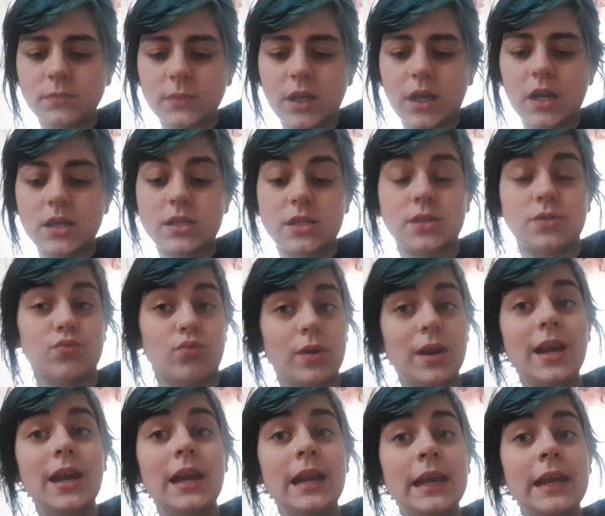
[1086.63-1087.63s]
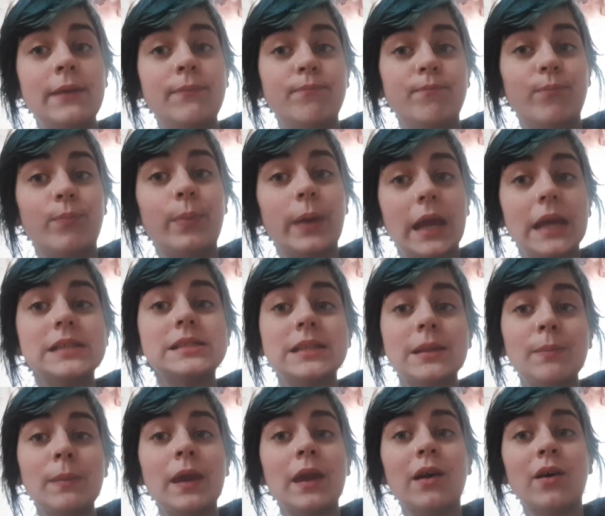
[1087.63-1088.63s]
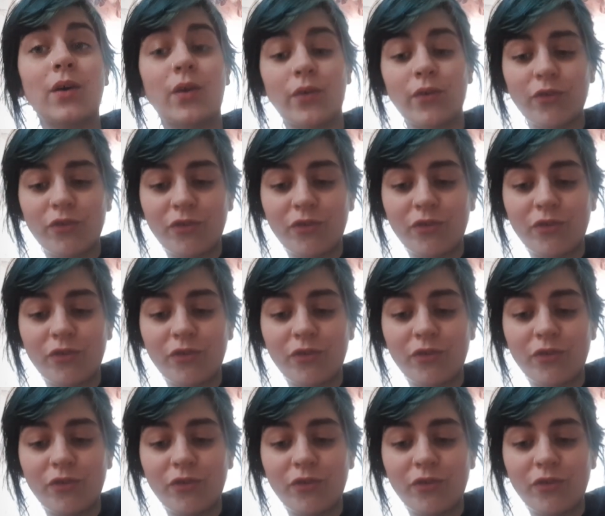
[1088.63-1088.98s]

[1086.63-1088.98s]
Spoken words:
Because it's really pissing me off.